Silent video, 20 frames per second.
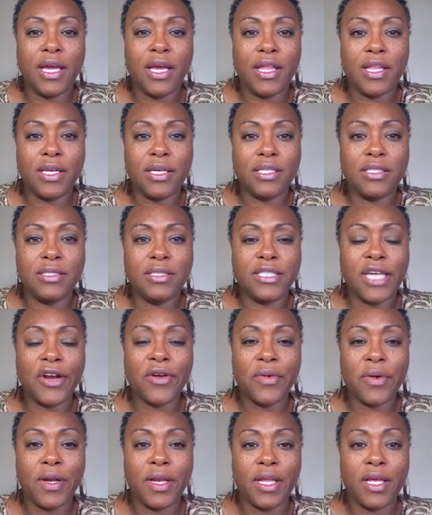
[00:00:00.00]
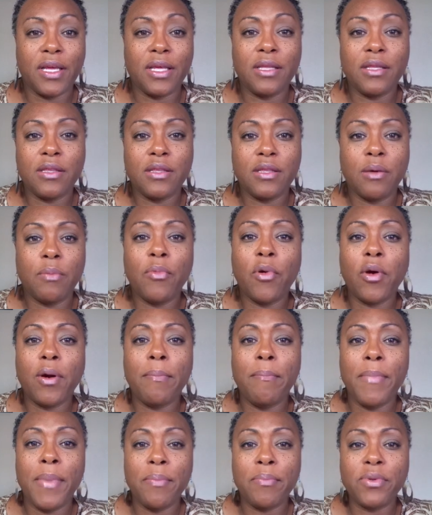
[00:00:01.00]
And generally, the more
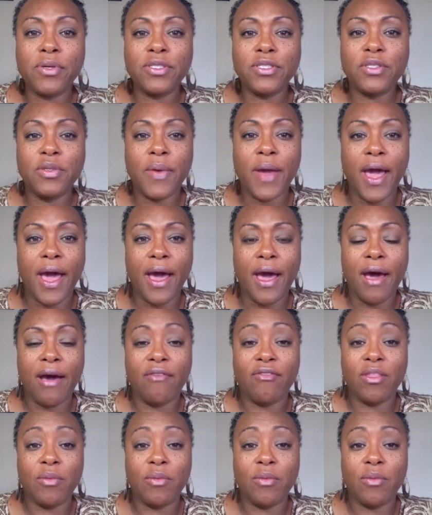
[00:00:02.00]
members you have,